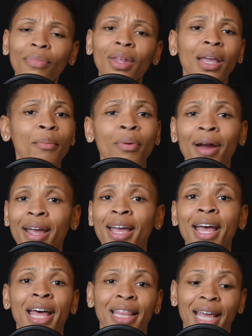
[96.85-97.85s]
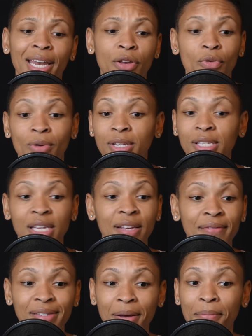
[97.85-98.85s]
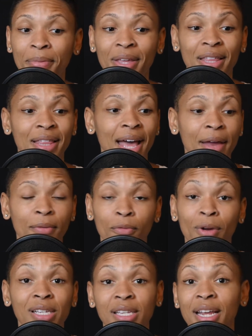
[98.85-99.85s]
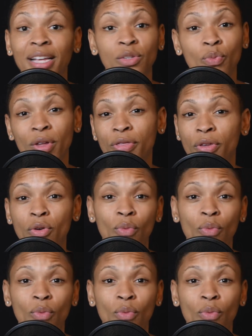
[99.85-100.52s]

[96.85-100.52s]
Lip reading: and pray that you receive something that resonates with you,